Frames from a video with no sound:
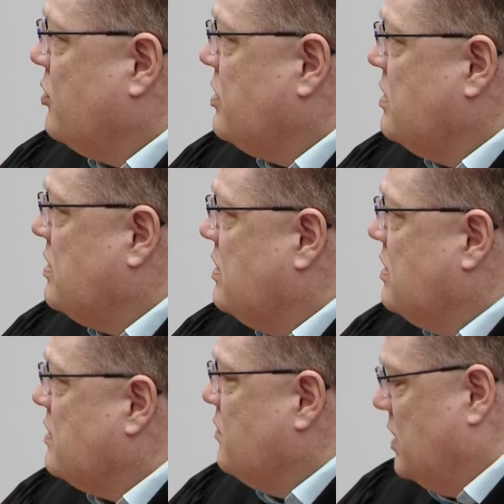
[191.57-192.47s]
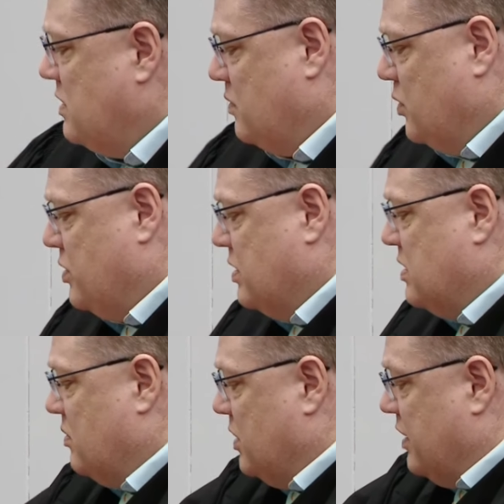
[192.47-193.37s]
motions to dismiss, motions
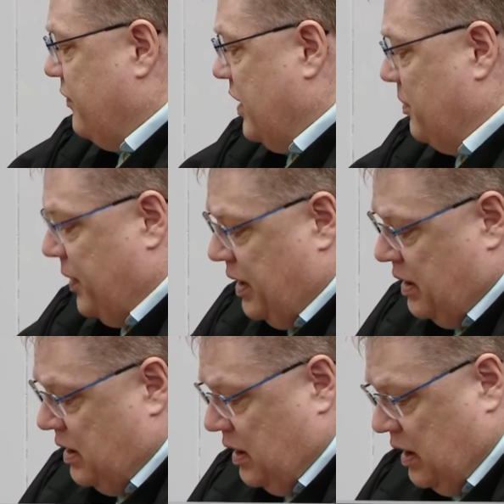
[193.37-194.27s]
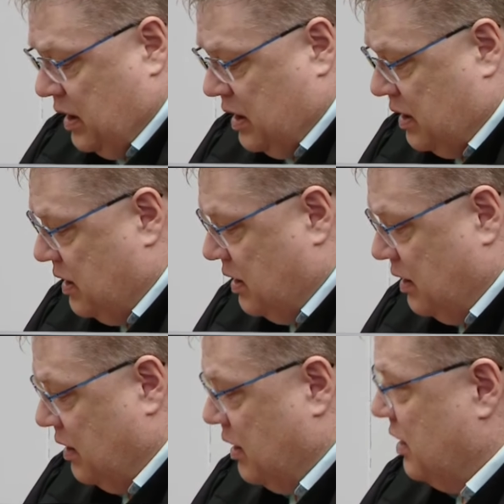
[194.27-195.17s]
to modify bond, and
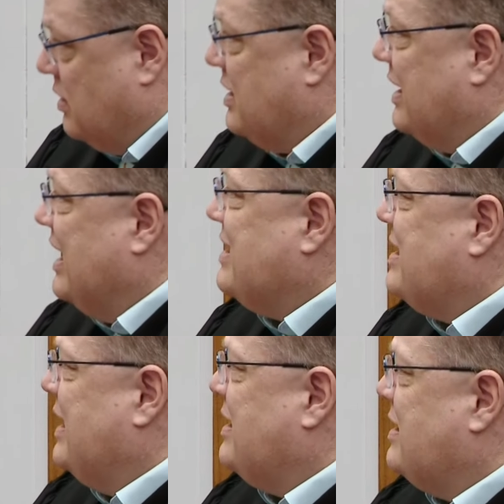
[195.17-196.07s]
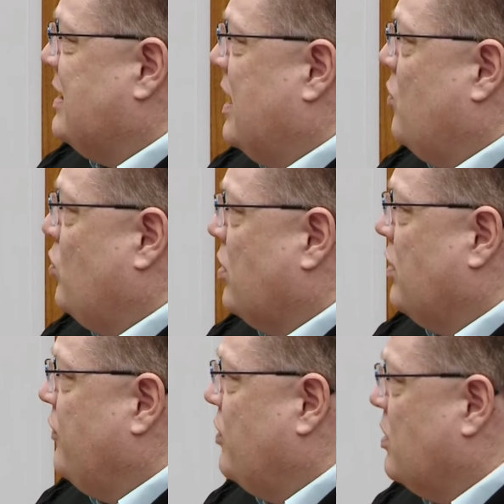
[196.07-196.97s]
uh, today's date did not
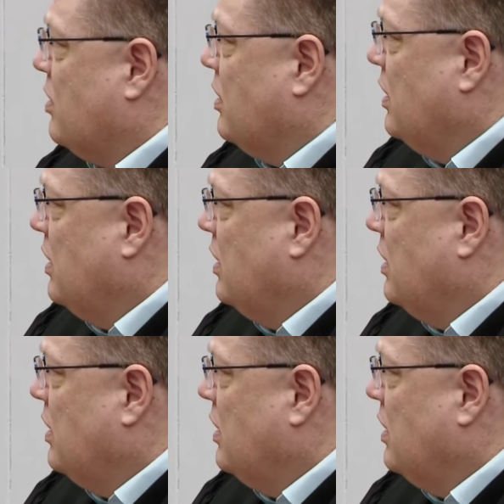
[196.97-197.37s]
work for